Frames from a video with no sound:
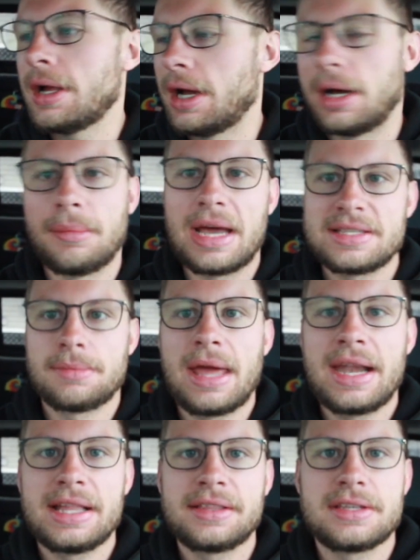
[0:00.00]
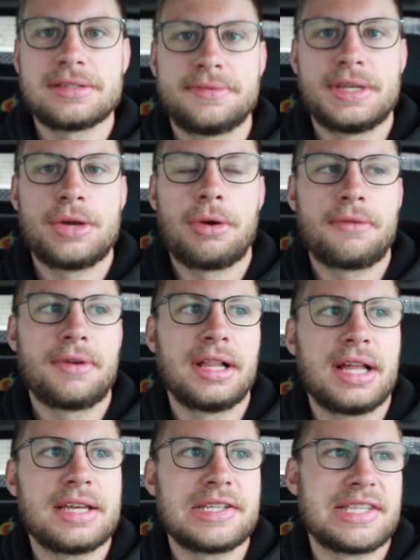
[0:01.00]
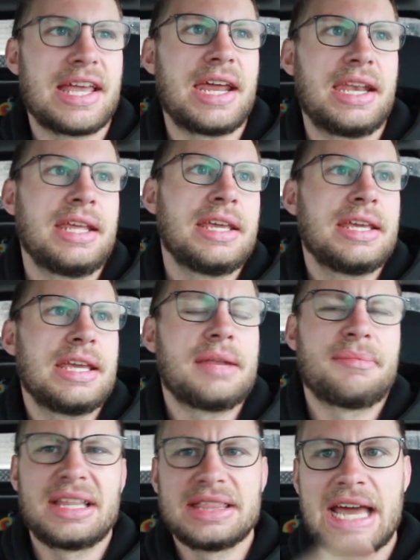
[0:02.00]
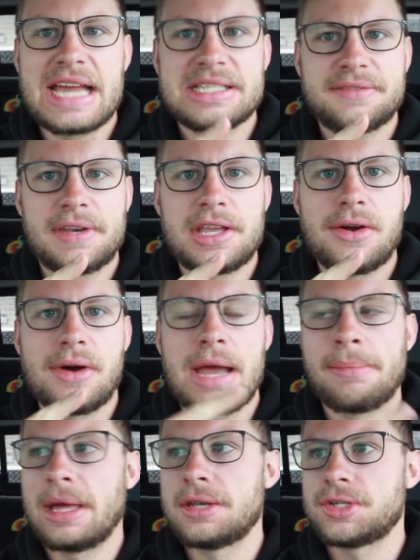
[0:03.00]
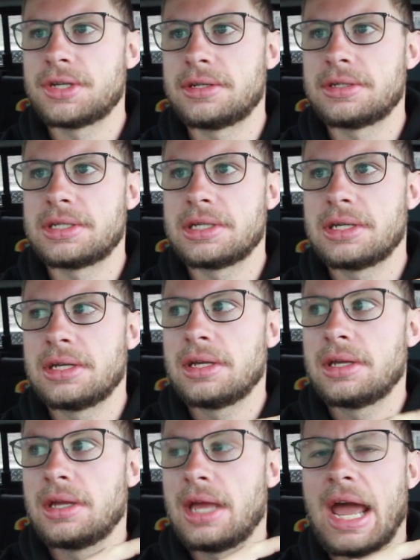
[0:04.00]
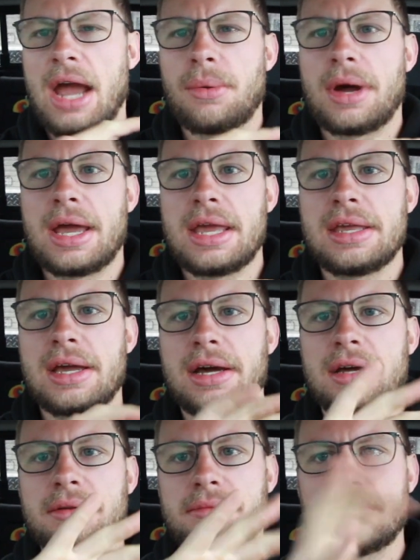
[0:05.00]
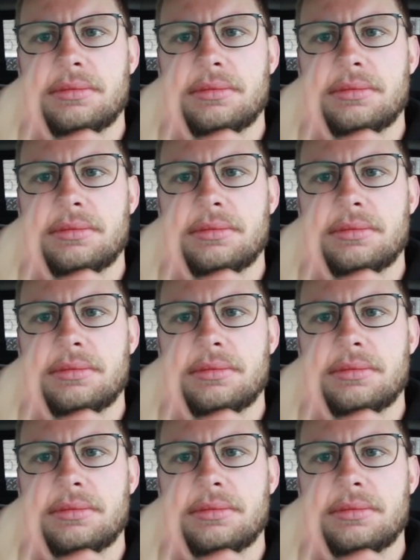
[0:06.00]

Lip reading: As I'm editing this video, I realized that in my last video I mentioned how I